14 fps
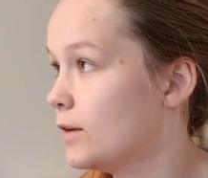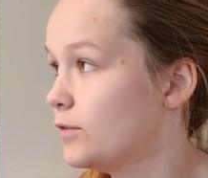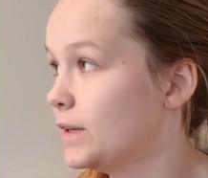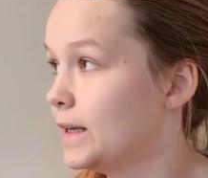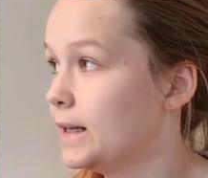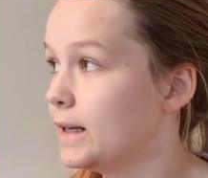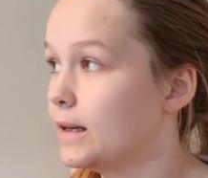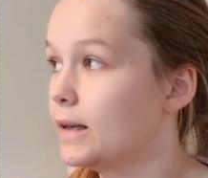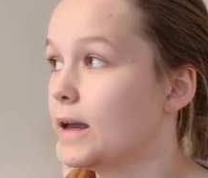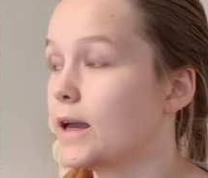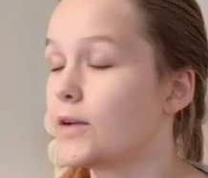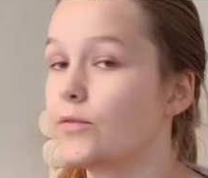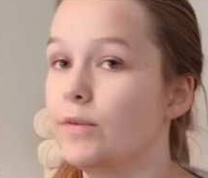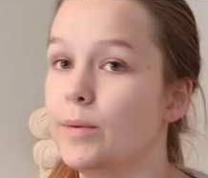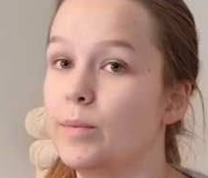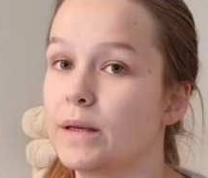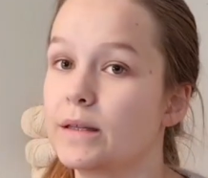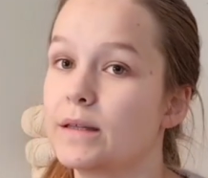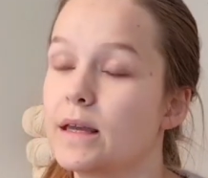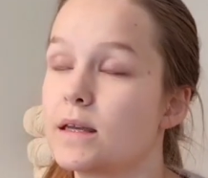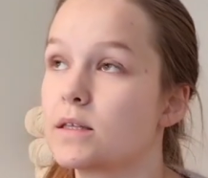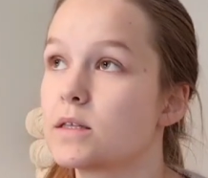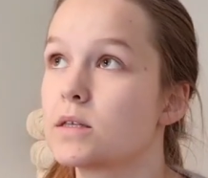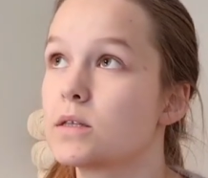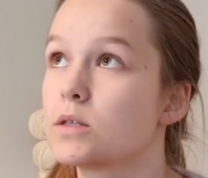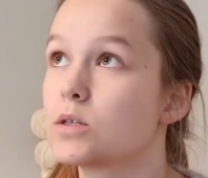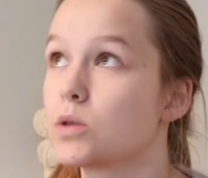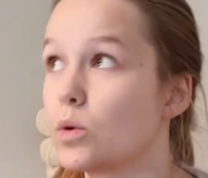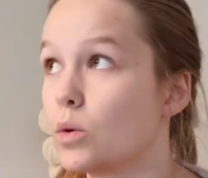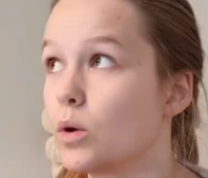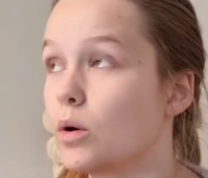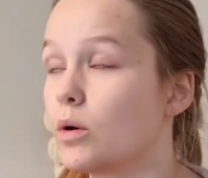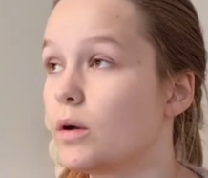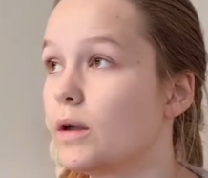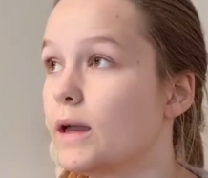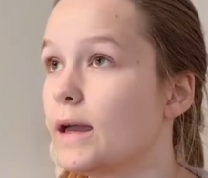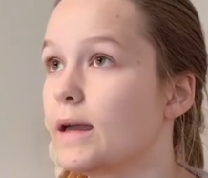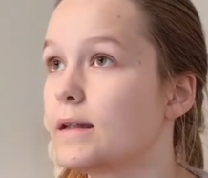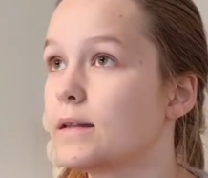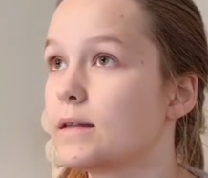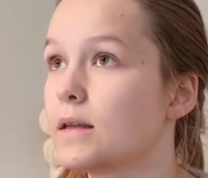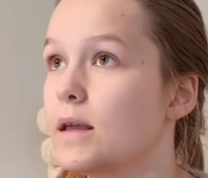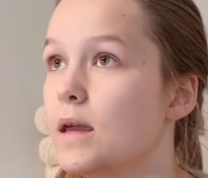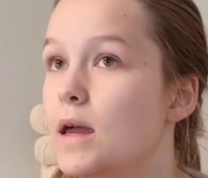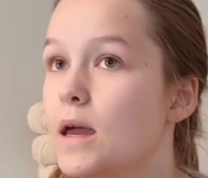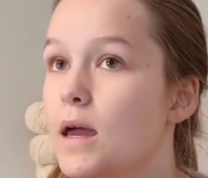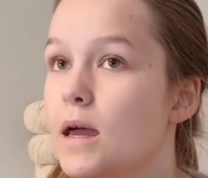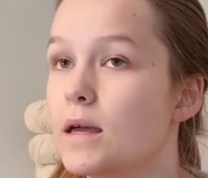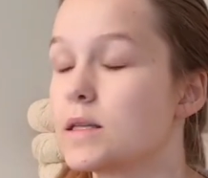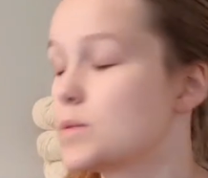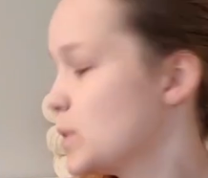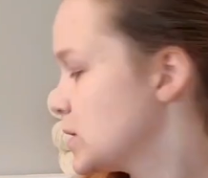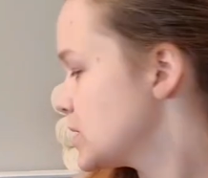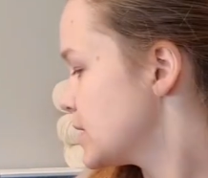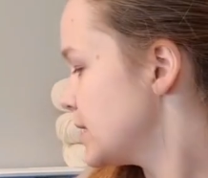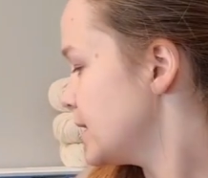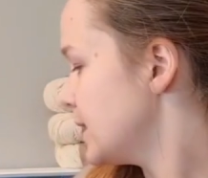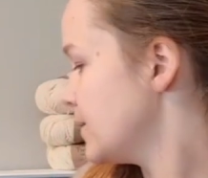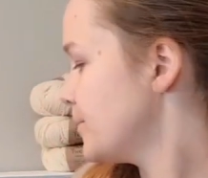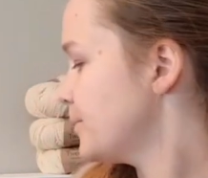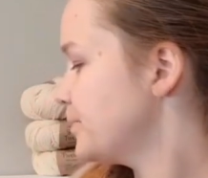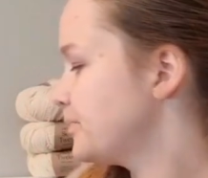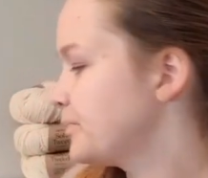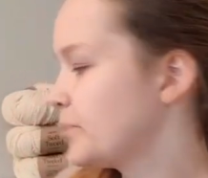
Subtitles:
I feel like ribbing takes so long, and especially